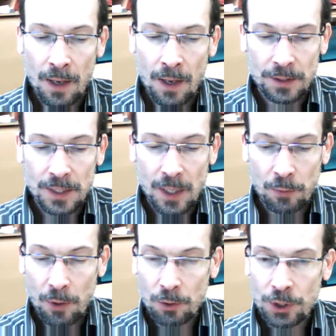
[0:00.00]
The
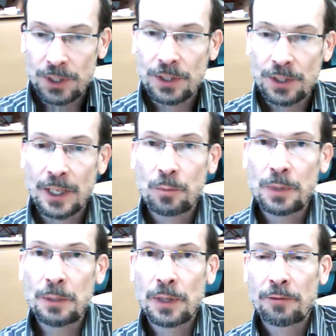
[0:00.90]
approaches that
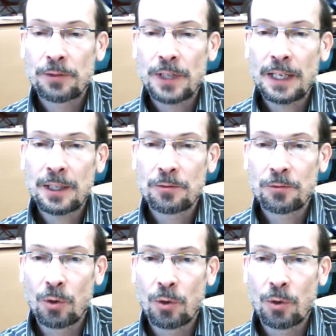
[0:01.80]
people have taken
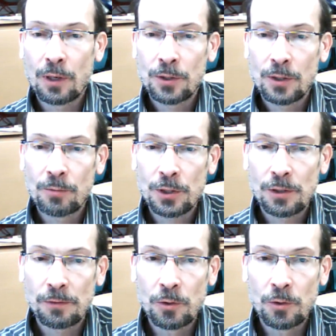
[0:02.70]
for
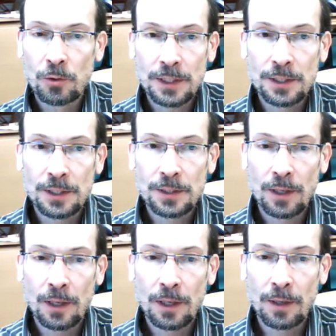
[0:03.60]
universal flu
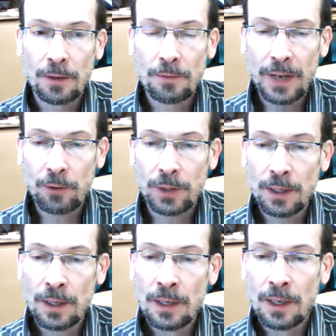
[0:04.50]
vaccines
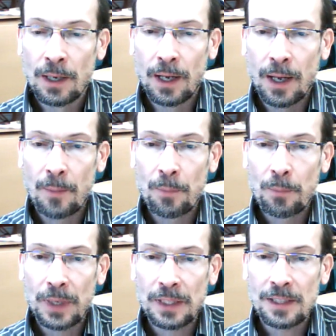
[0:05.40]
vary,
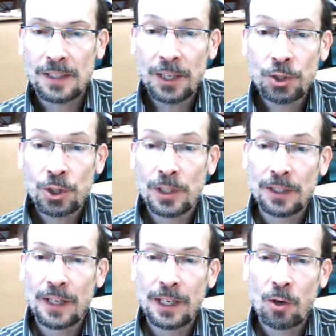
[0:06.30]
but essentially
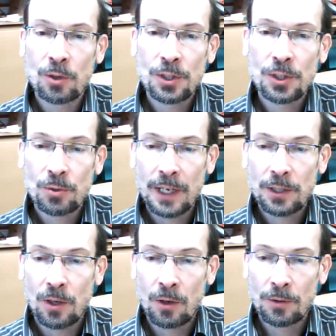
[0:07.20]
they concentrate
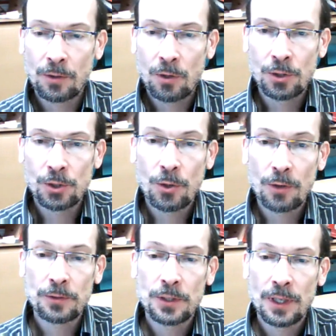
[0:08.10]
on
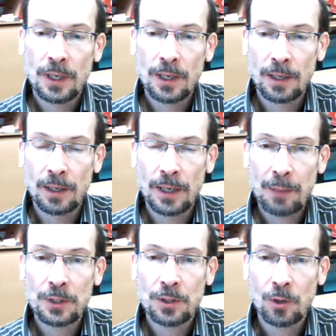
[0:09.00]
conserved
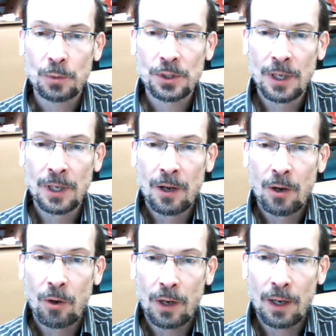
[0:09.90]
epitopes
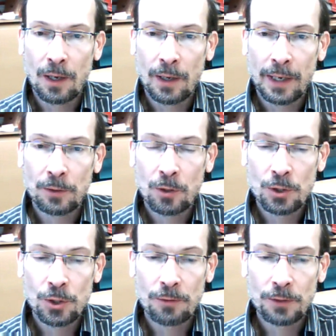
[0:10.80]
and
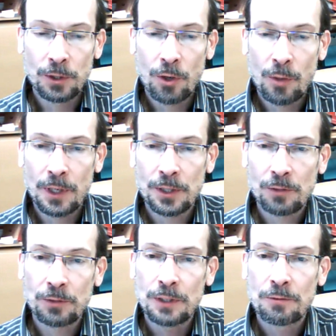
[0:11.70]
conserved determinants
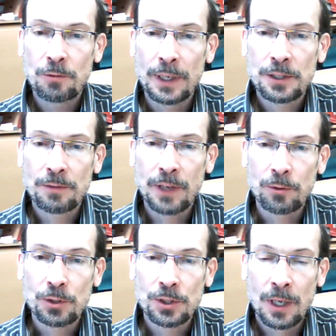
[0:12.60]
of the influenza virus.